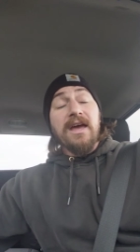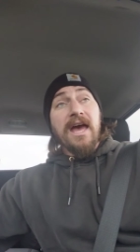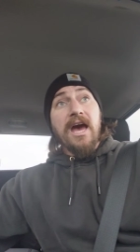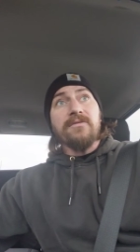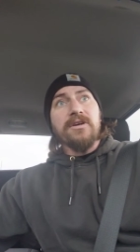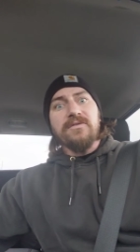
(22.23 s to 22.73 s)

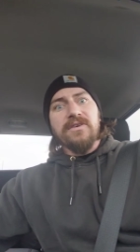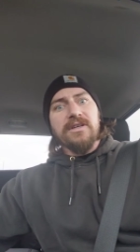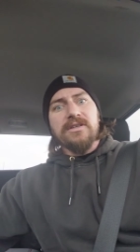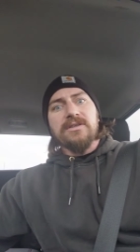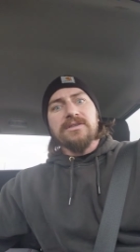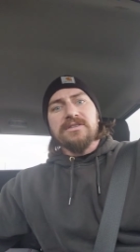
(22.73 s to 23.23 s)
Every
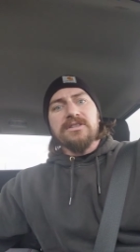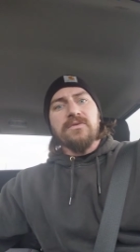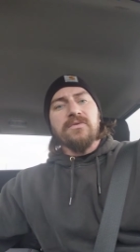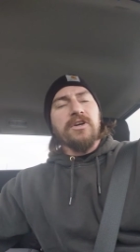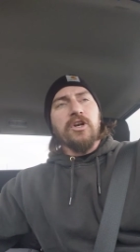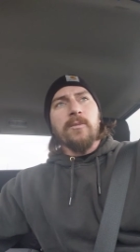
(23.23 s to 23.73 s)
vehicle is
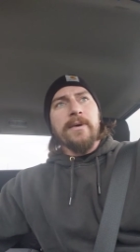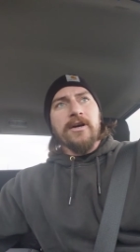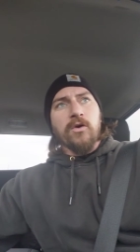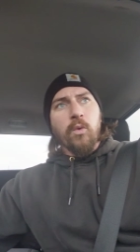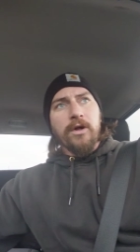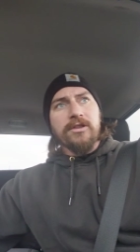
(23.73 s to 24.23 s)
different, no
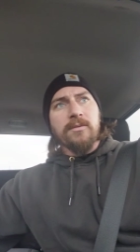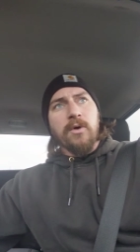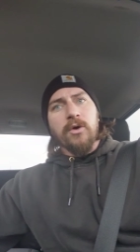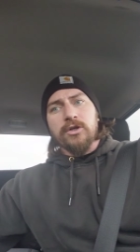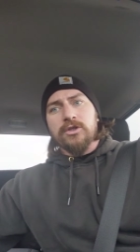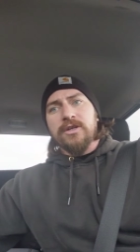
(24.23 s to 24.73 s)
matter what the
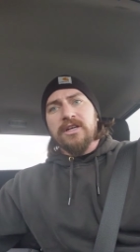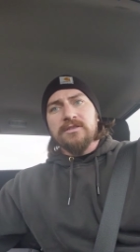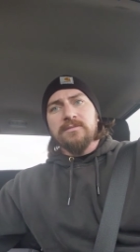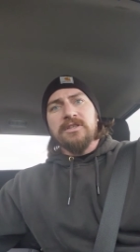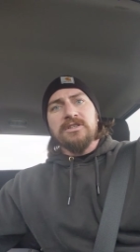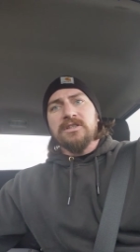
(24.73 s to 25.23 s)
motor,
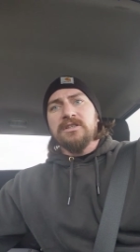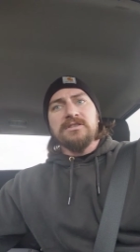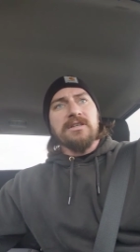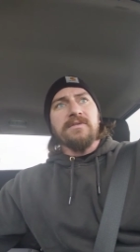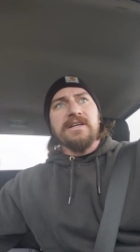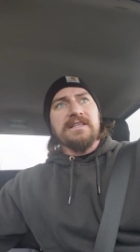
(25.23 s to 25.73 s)
transmission, and
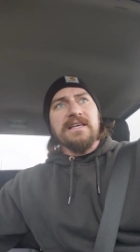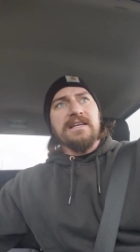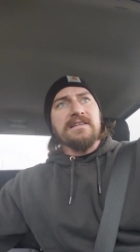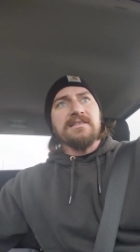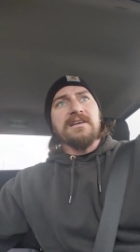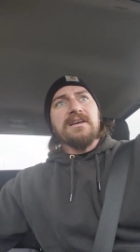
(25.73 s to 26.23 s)
stuff like that
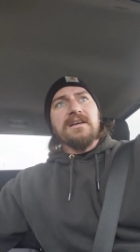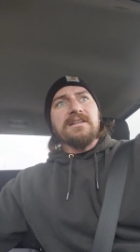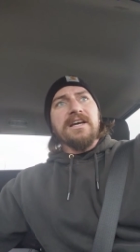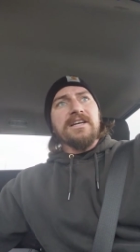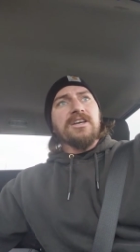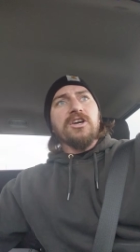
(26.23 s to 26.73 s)
is.
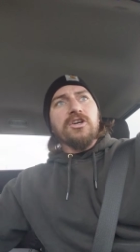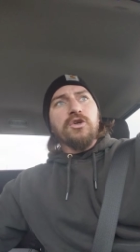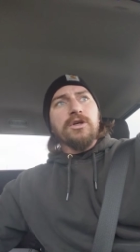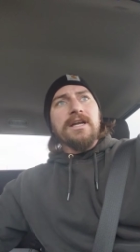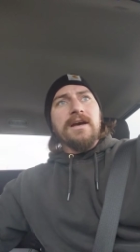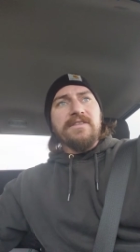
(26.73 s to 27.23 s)
Like,
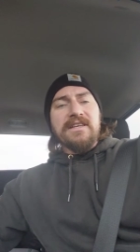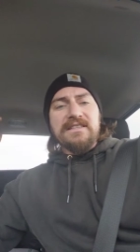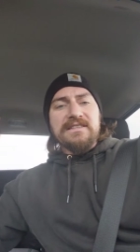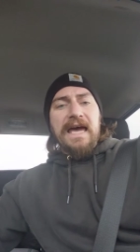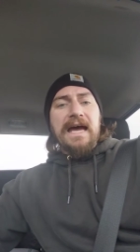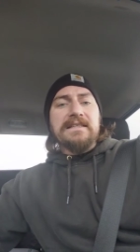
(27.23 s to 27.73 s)
you can have the
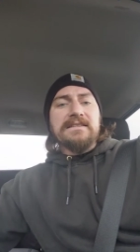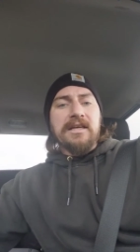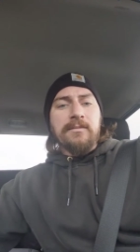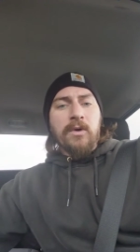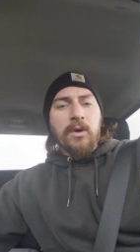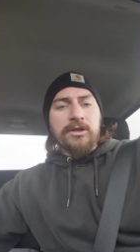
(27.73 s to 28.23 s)
exact
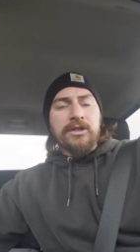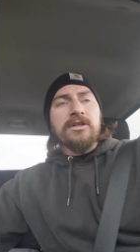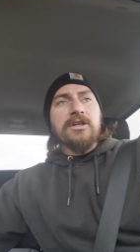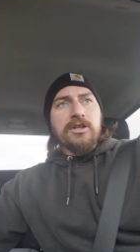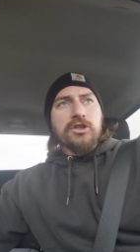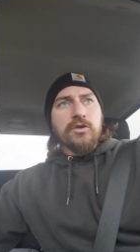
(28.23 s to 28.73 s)
same motor,
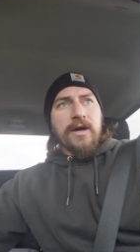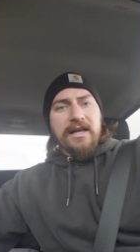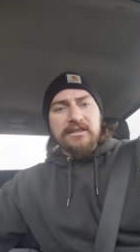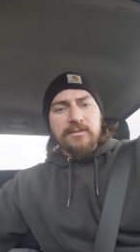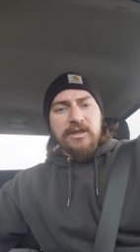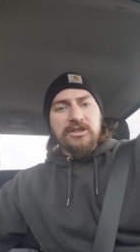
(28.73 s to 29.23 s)

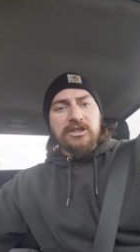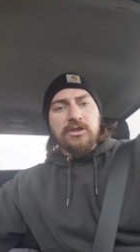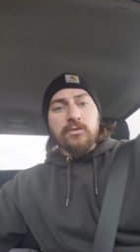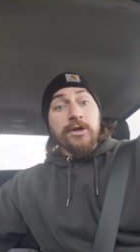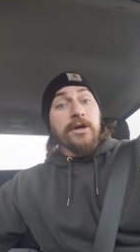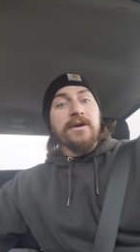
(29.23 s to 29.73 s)

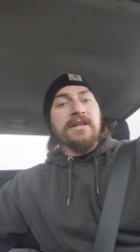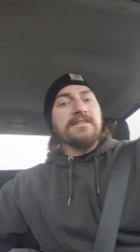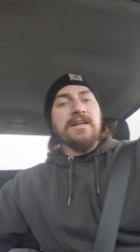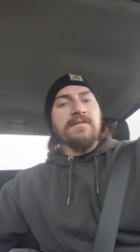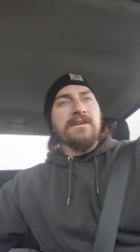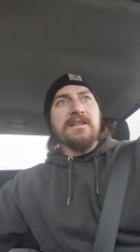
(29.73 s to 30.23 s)
transmission, rear ends,
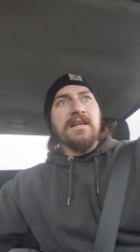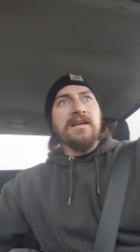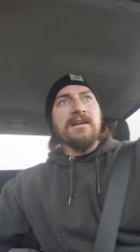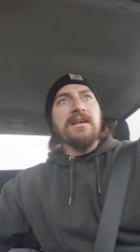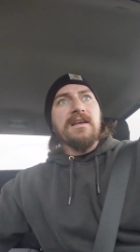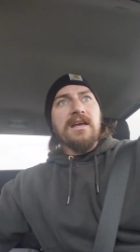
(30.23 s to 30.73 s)
and
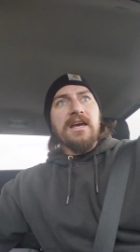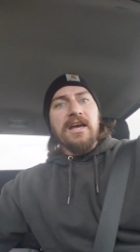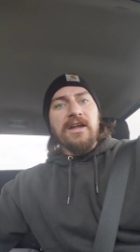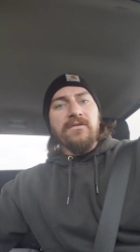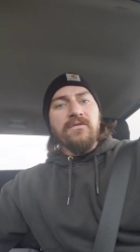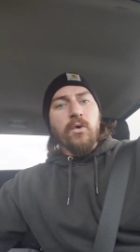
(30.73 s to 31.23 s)
everything
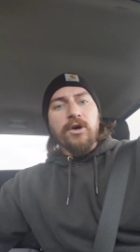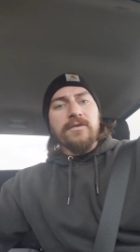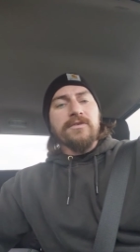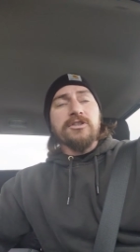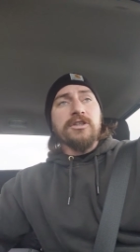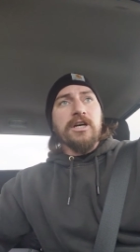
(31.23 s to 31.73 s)
in 4
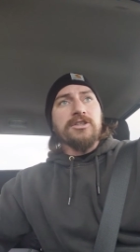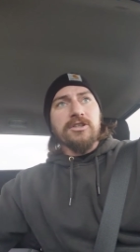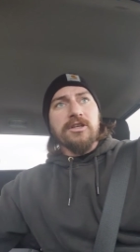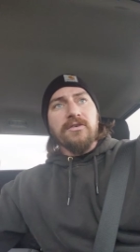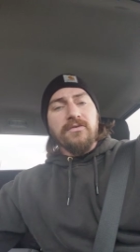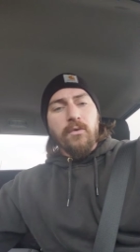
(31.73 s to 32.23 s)
different trucks. You're
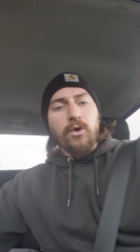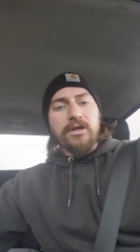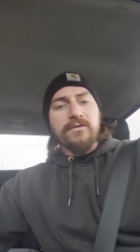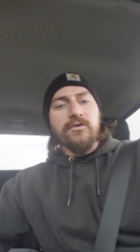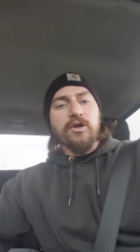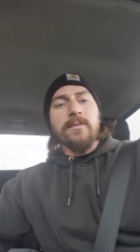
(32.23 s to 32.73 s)
going to get 4
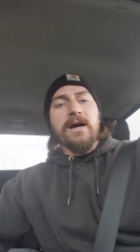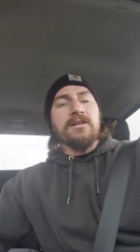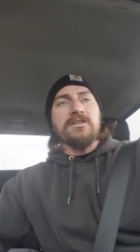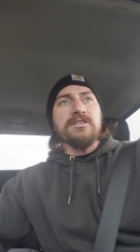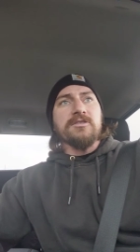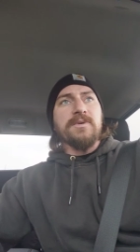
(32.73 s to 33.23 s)
different fuel
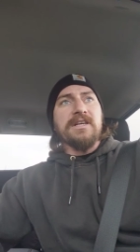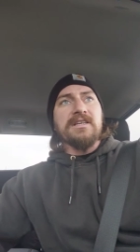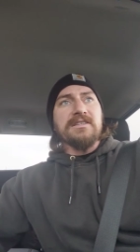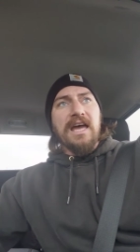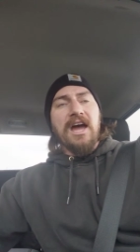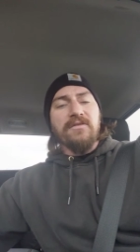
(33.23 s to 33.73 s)
mileages
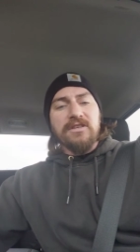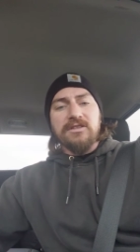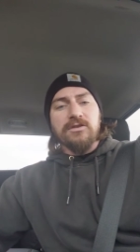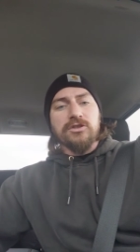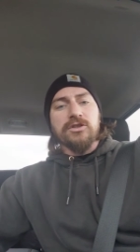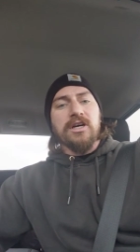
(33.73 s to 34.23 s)
because every
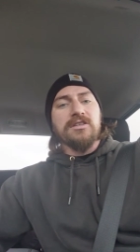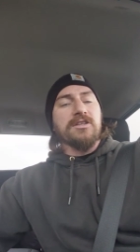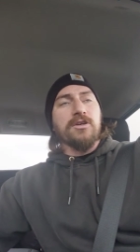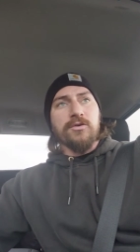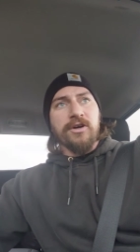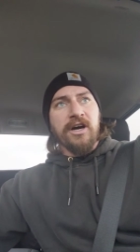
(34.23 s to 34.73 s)
single truck is
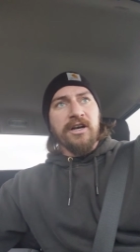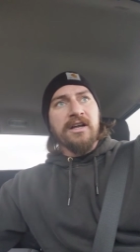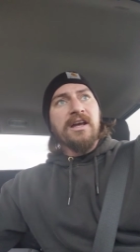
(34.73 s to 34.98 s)
going to run